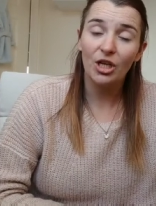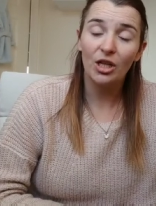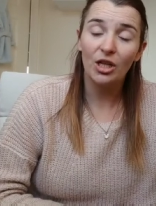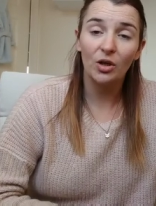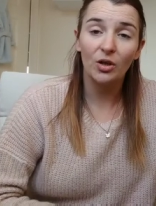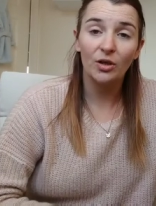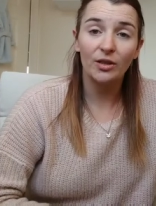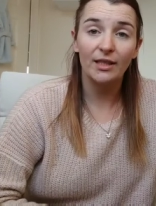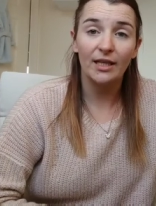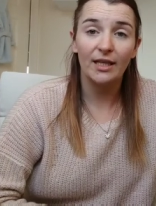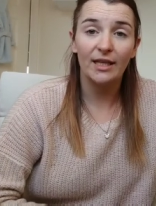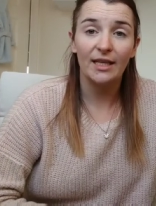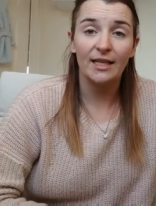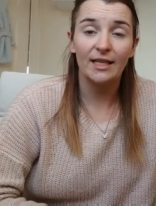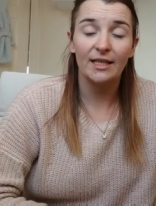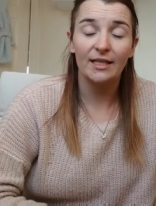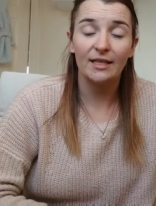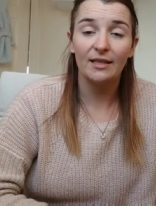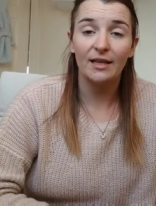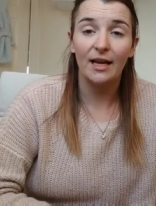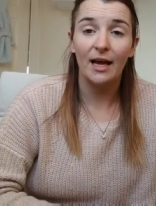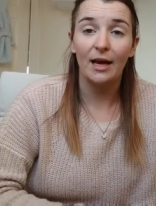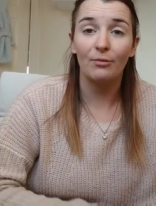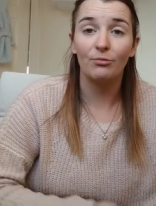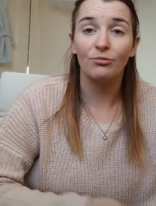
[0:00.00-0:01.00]
she looked at
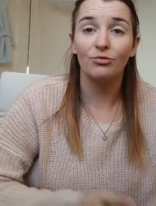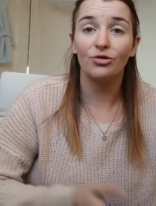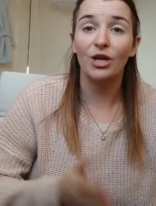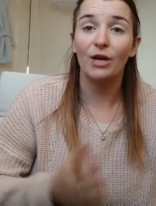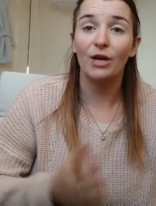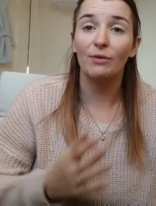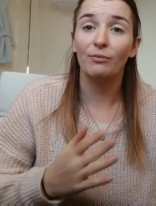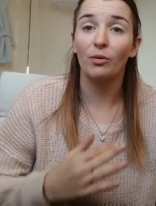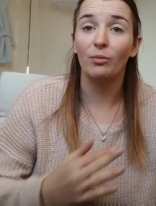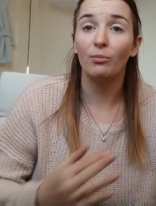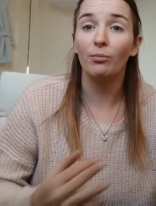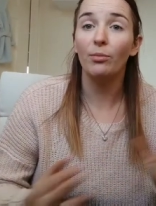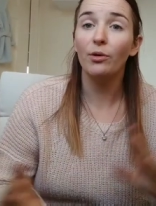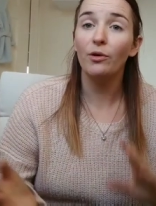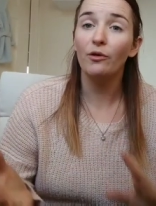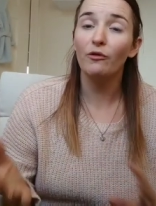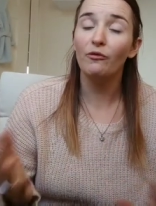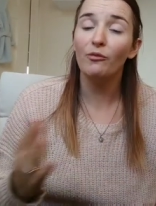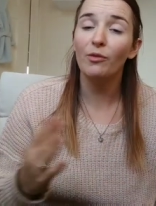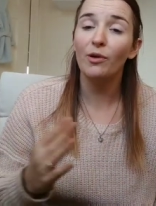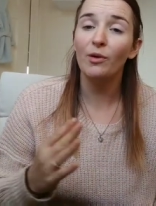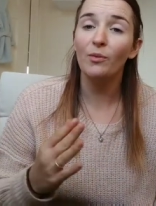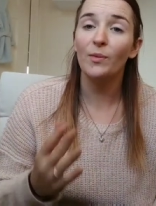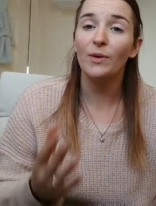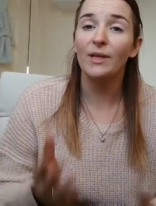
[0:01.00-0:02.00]
his general
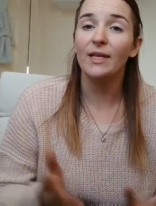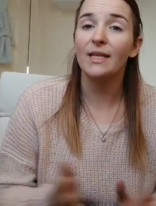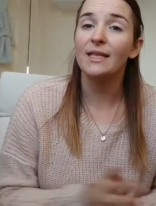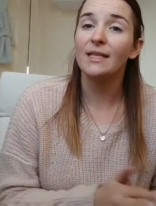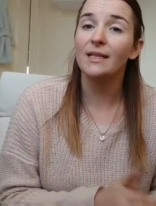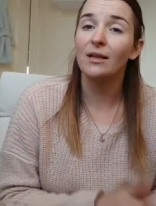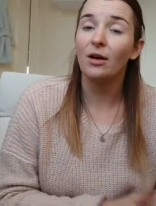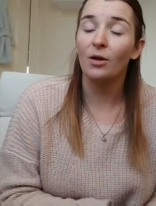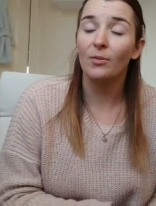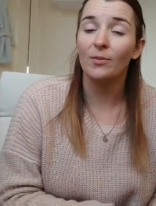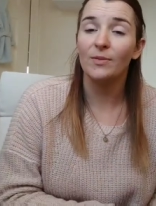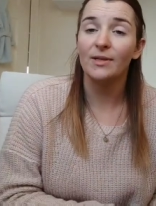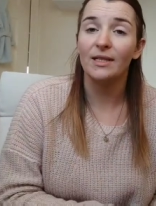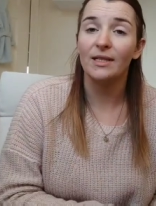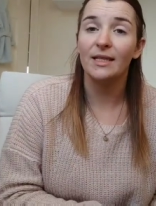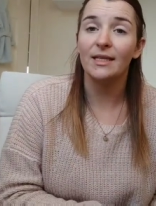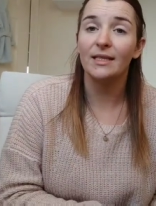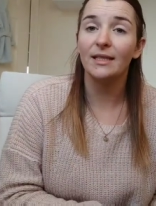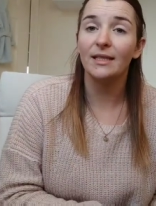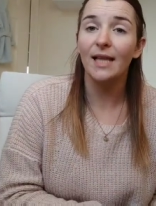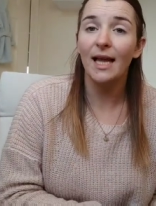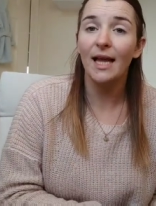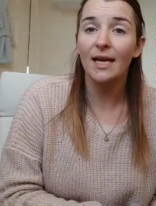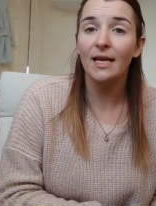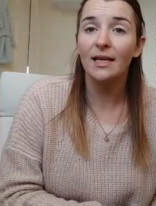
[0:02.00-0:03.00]
movement with his arms and
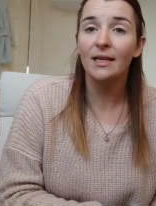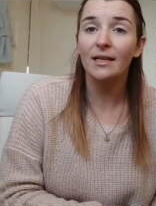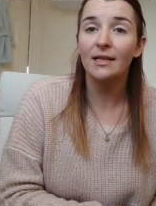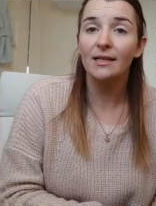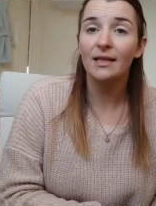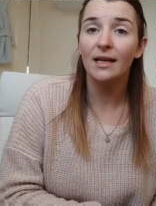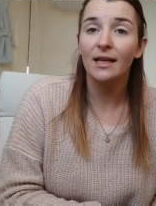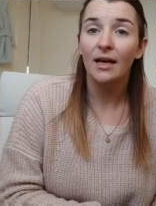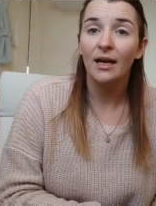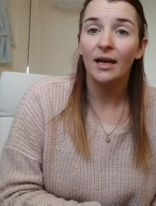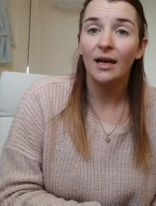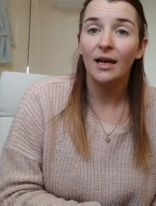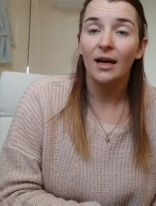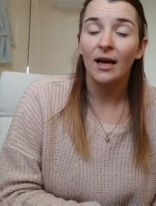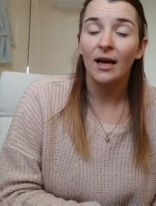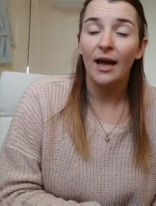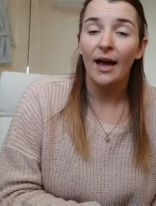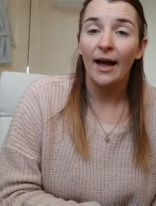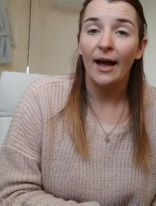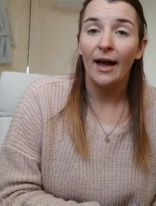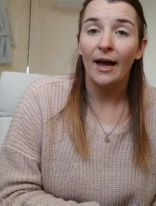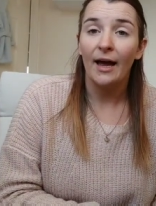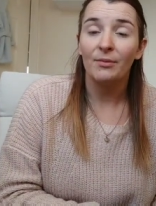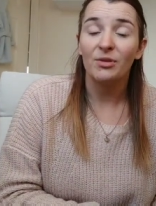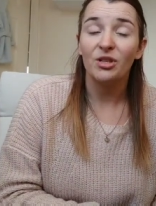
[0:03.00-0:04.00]
his legs.
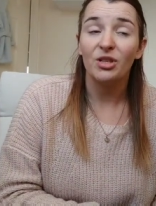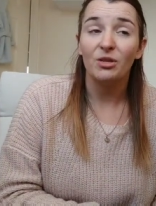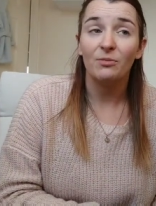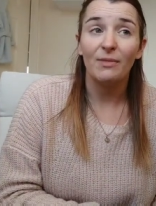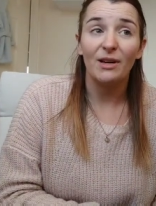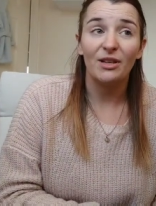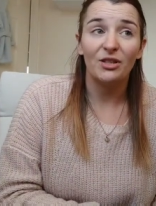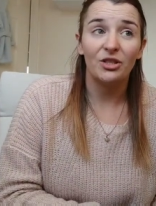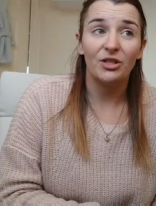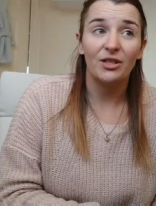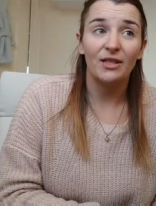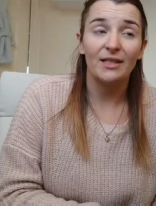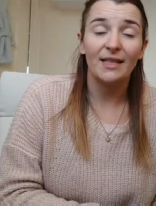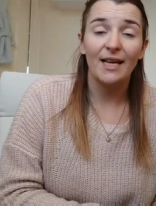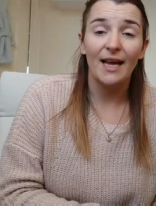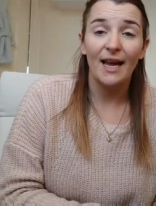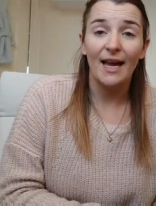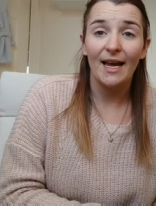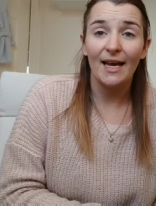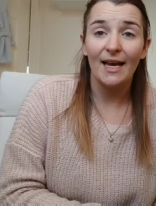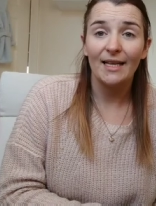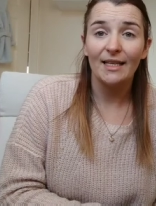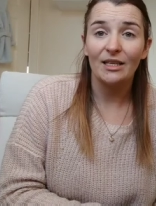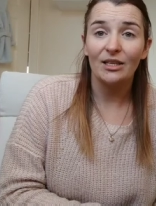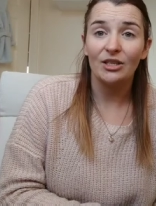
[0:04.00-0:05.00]
She measured his
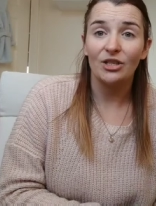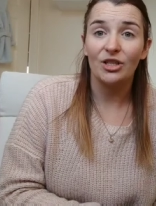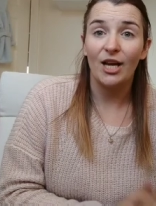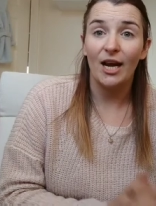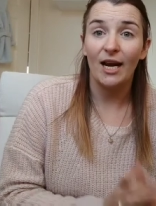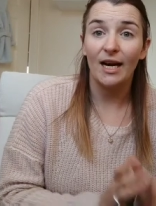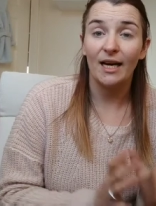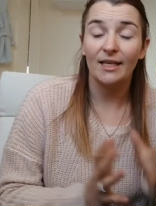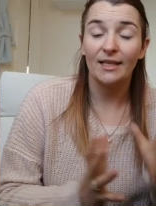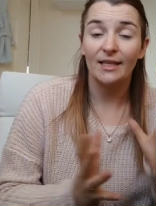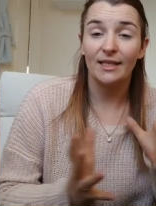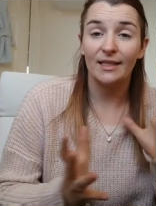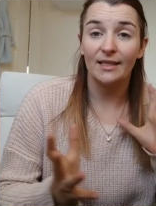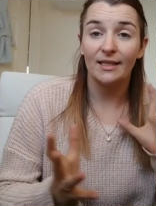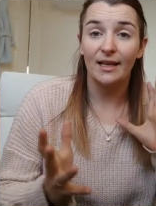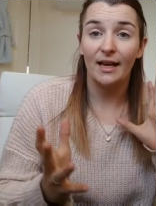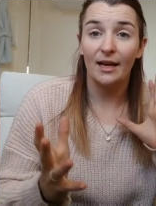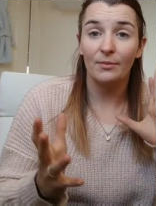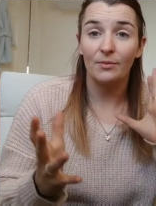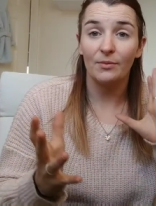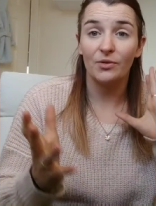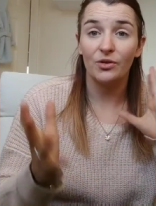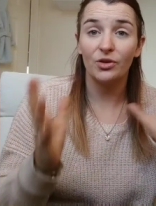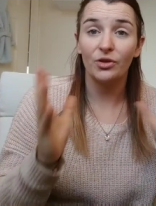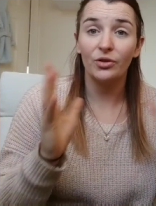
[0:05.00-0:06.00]
head and checked his
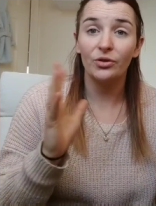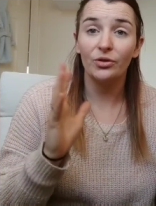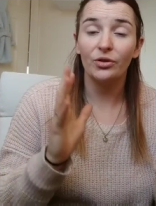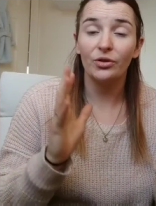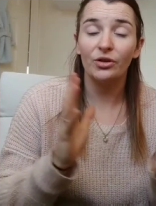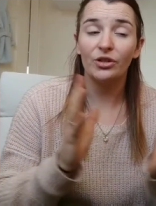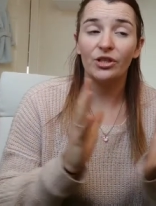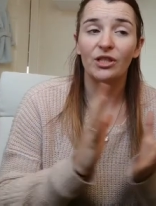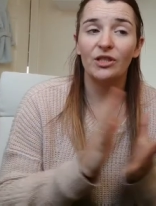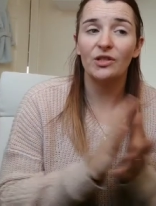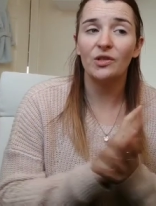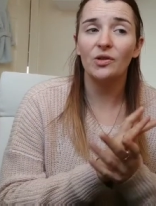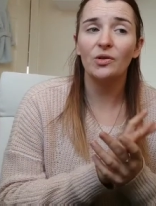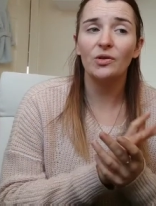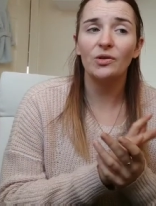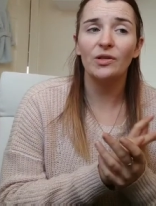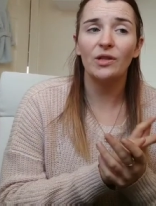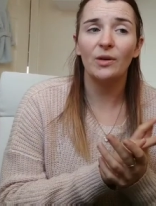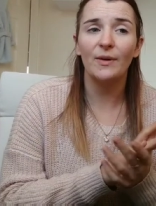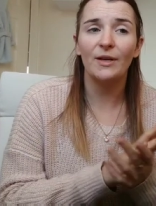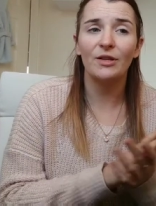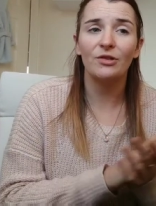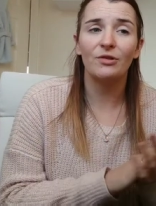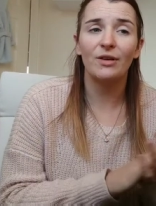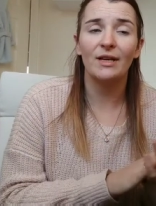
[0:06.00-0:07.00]
skull because she's
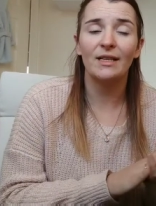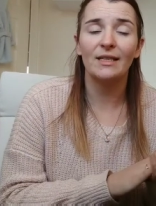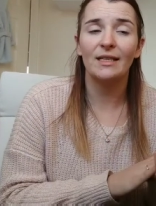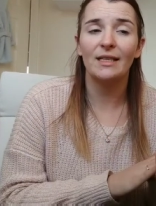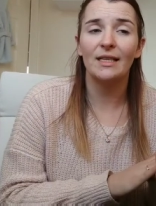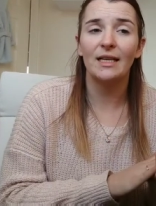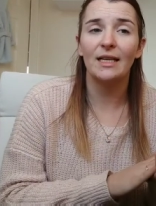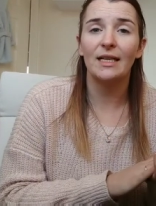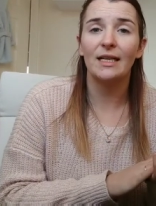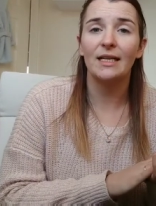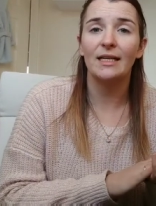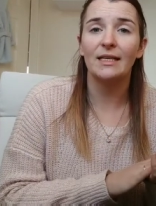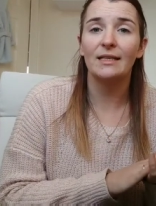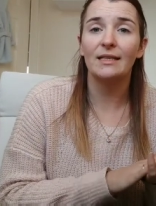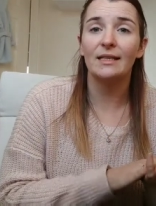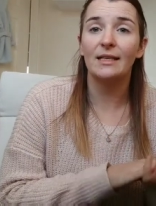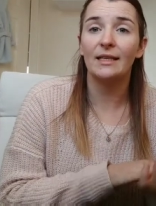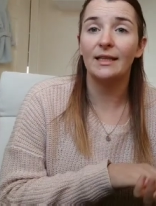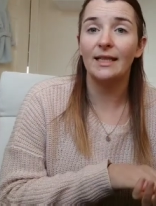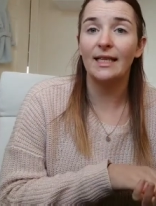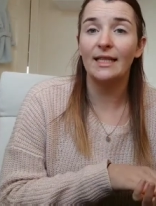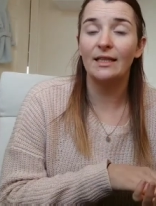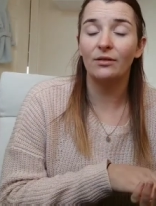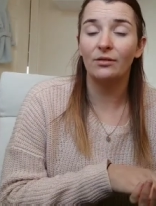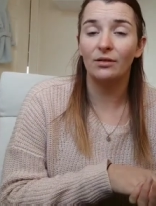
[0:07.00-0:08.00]
also interested in his
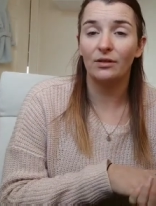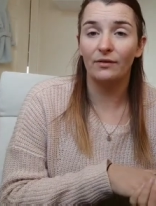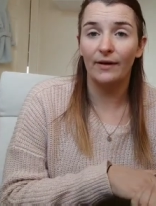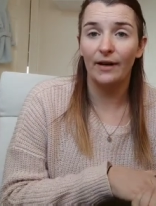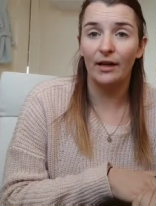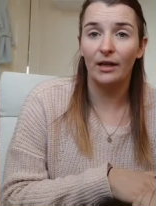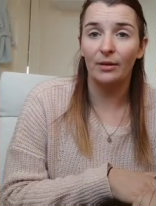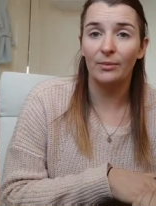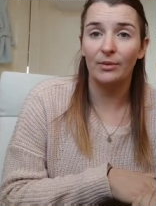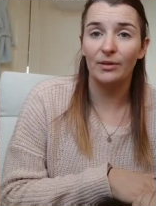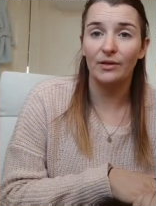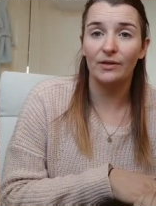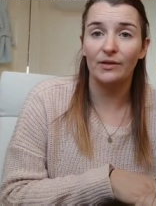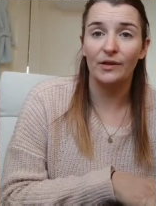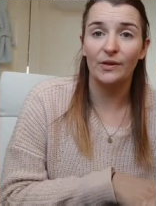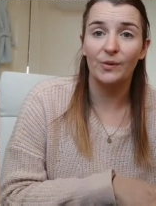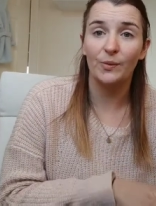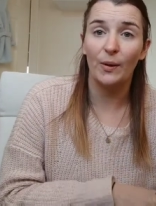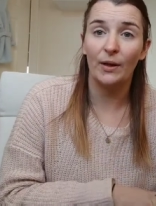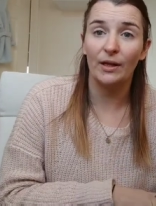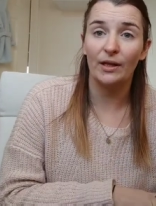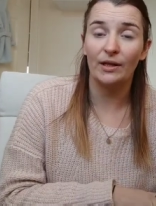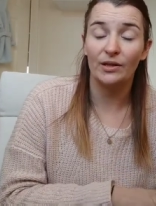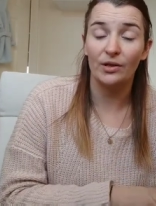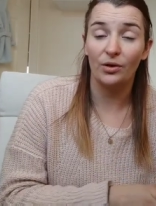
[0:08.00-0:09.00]
skeletal development as
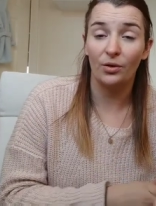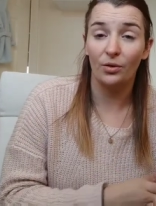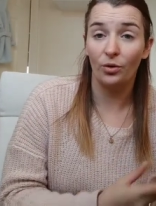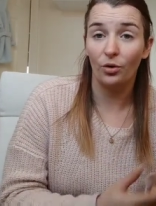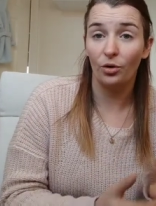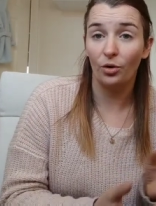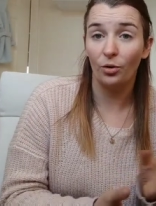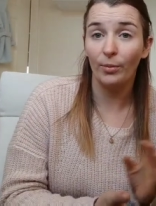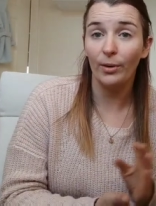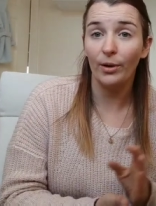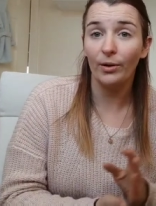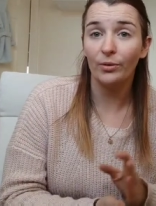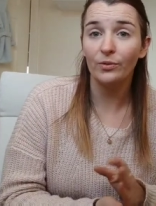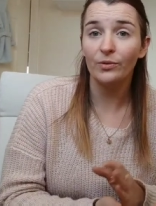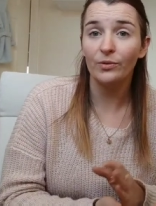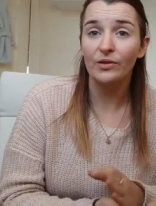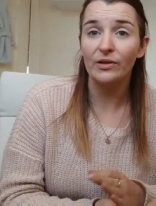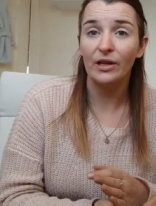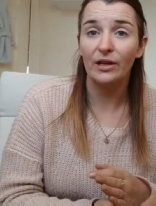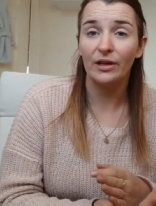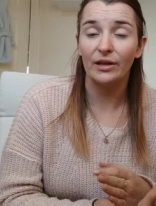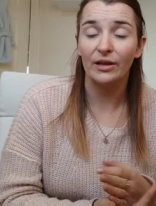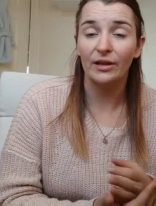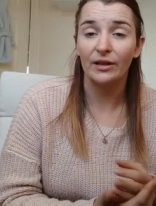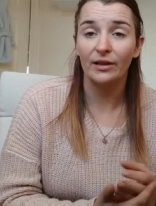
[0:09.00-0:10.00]
well as the hormones
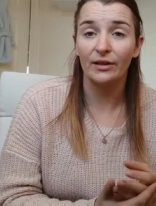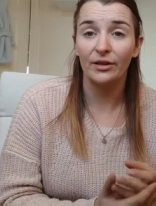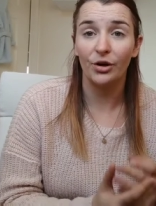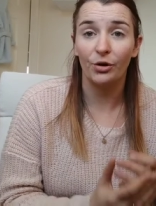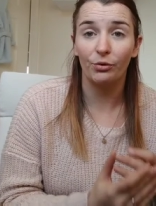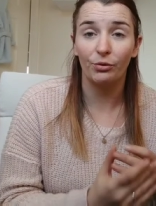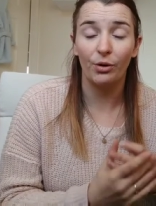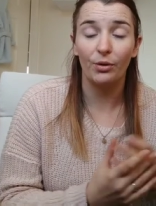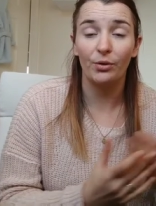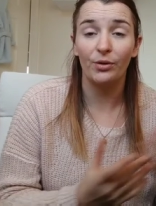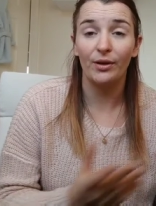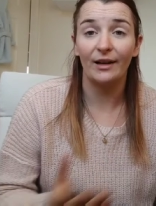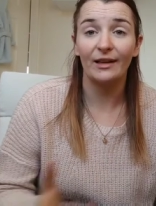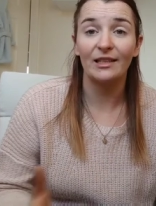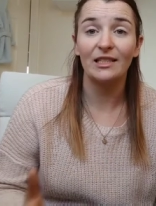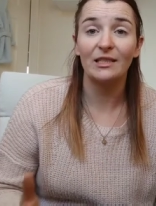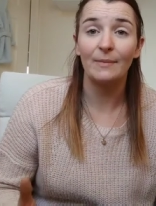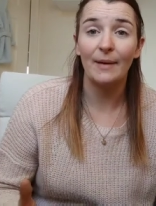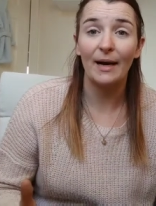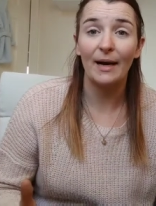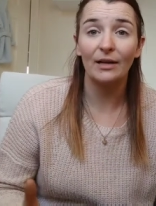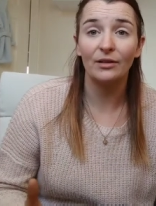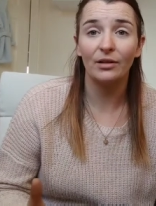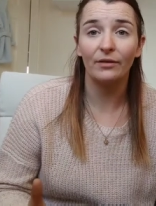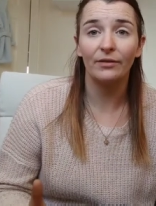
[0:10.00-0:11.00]
and the growth
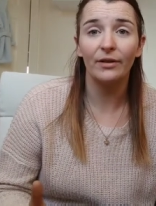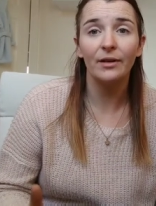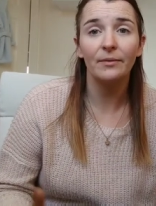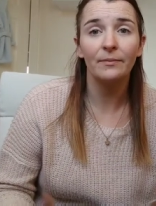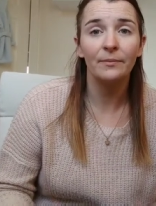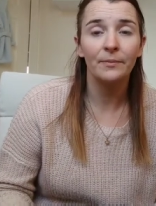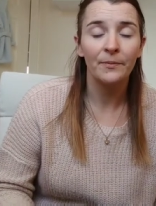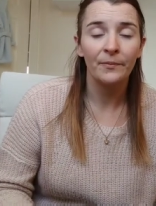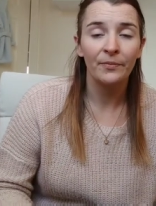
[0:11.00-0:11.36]
aspect of it.